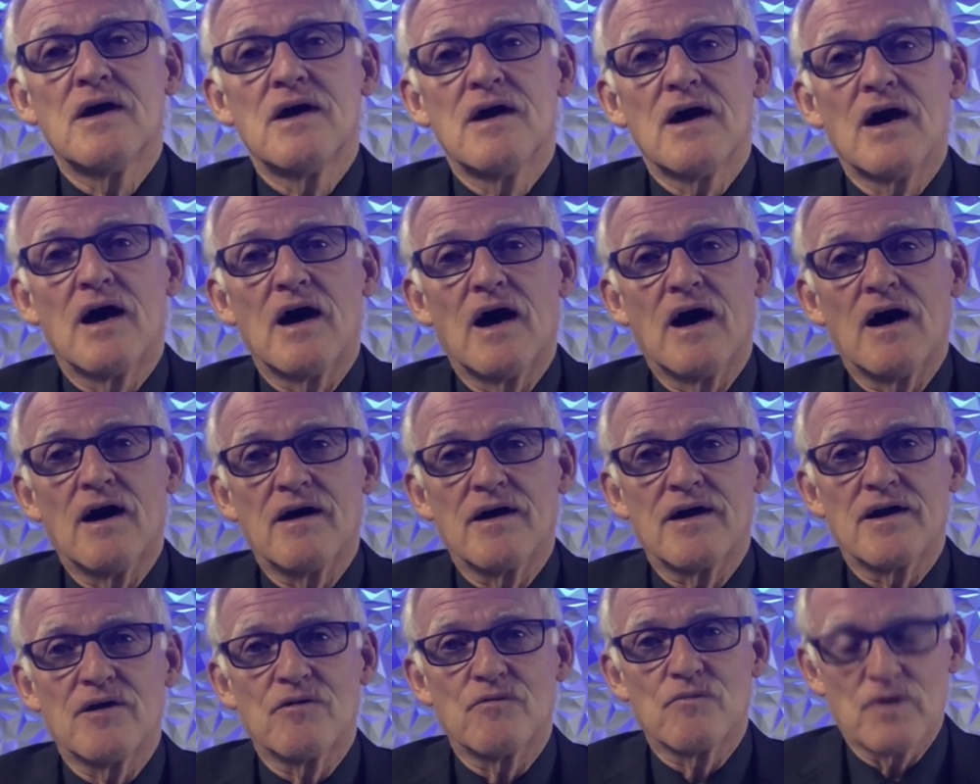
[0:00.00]
Uh,
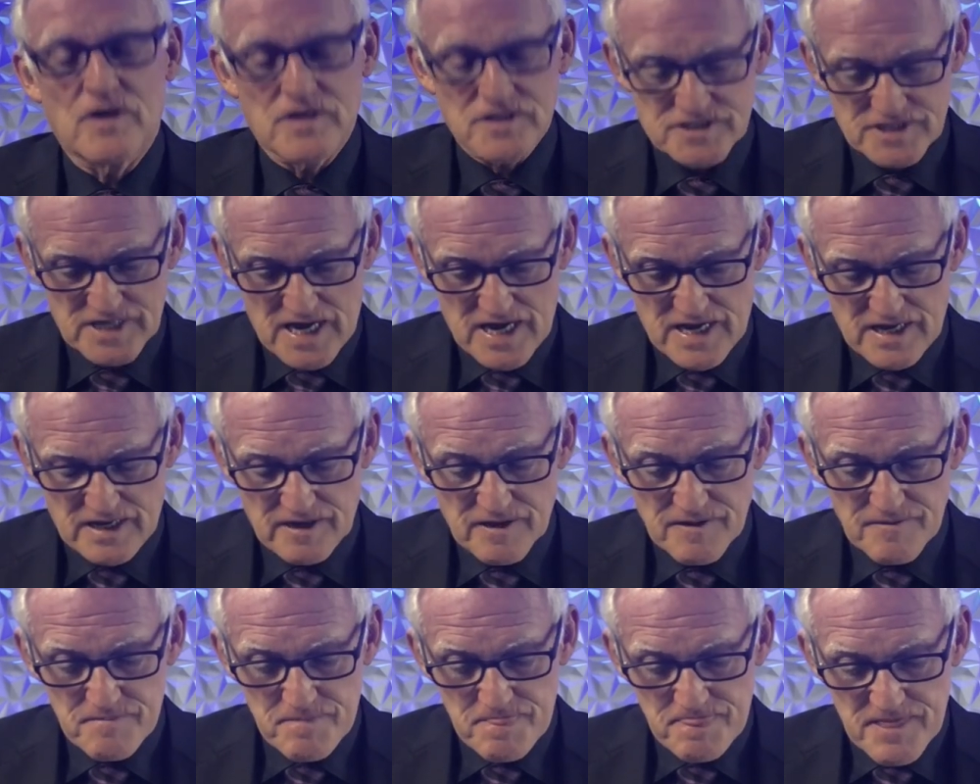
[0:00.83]
it was a
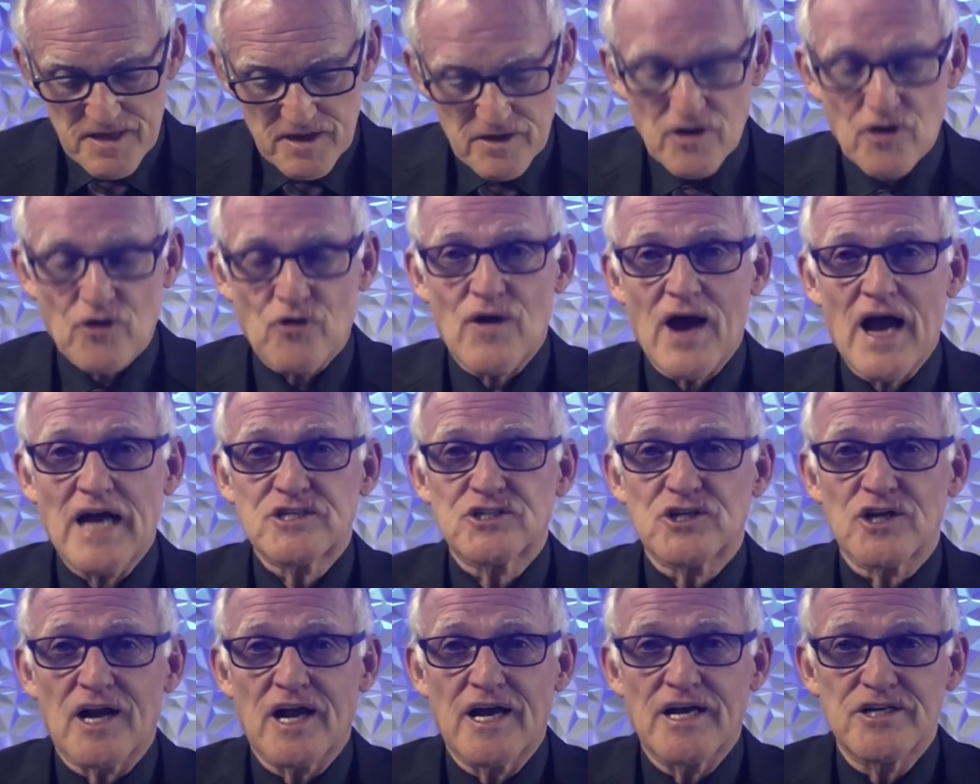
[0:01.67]

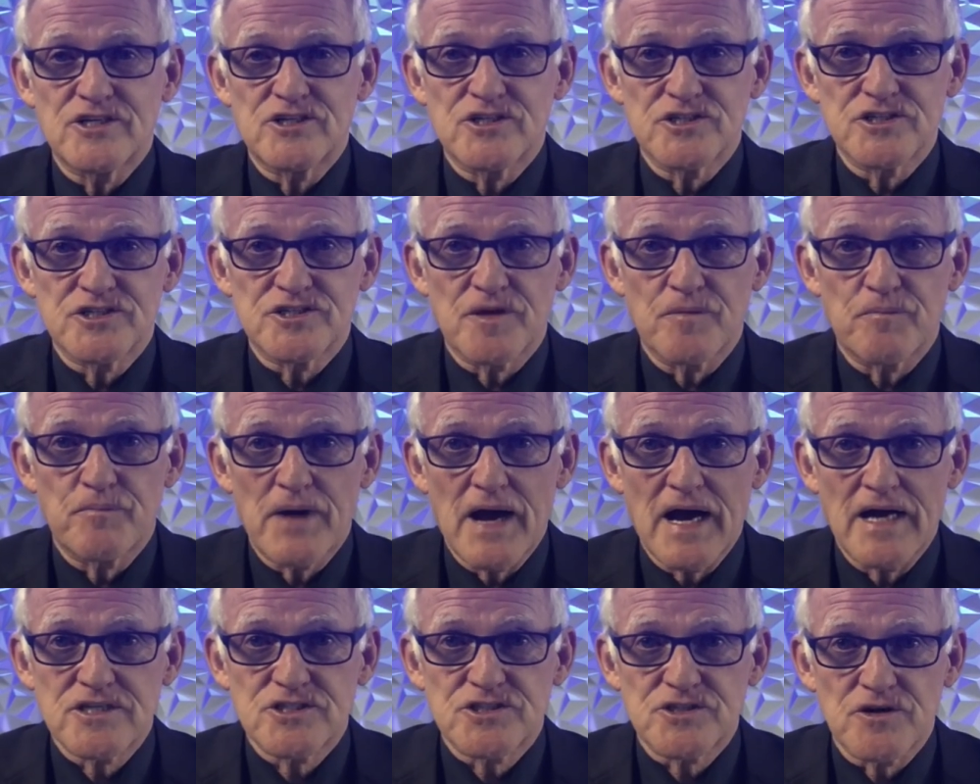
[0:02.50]
congratulations to
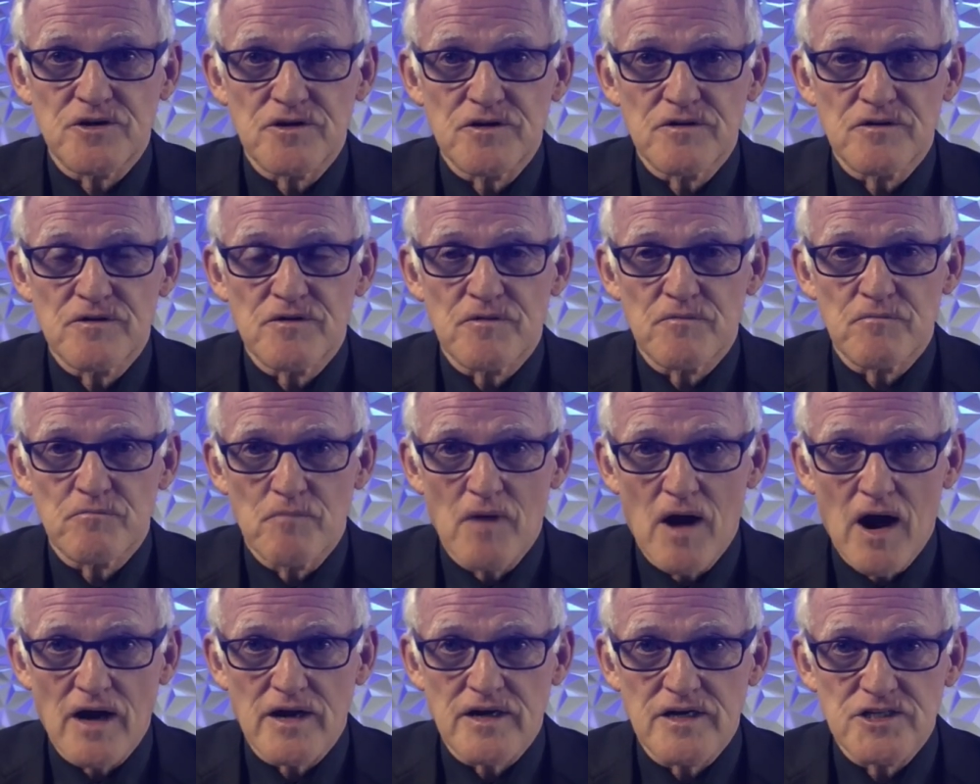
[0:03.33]
Pastor
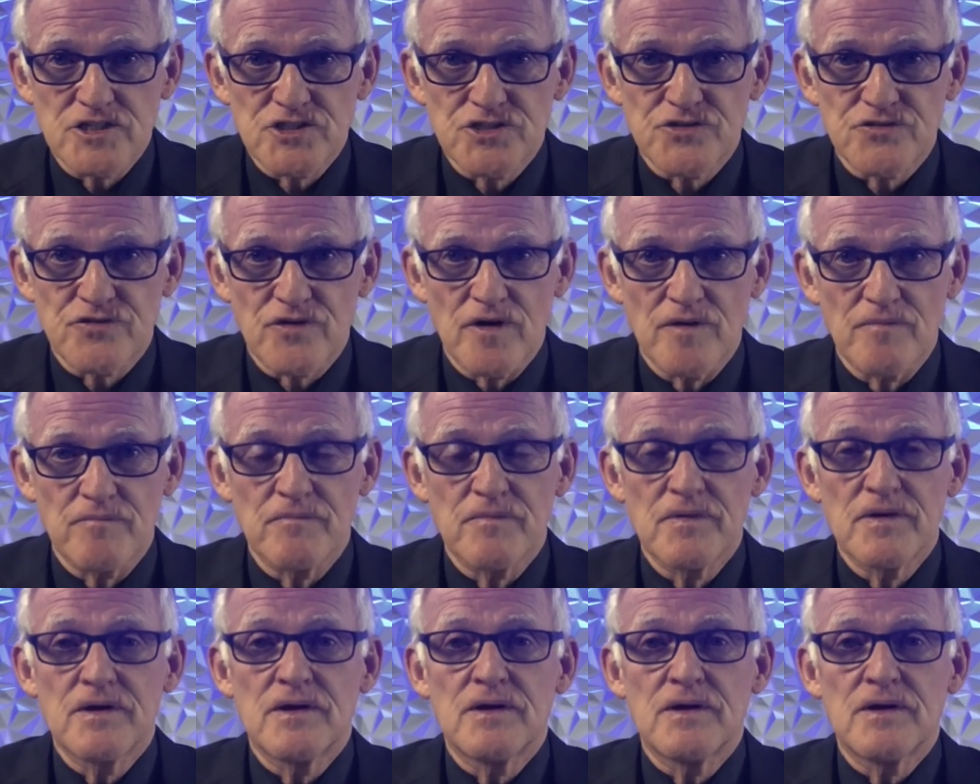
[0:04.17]
Marcus from